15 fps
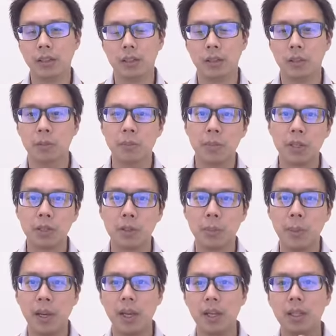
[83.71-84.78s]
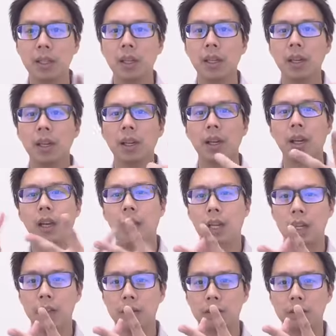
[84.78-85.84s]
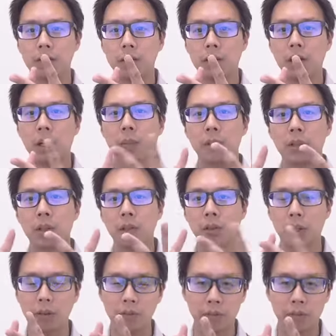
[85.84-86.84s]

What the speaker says: So muscle pain and common cold and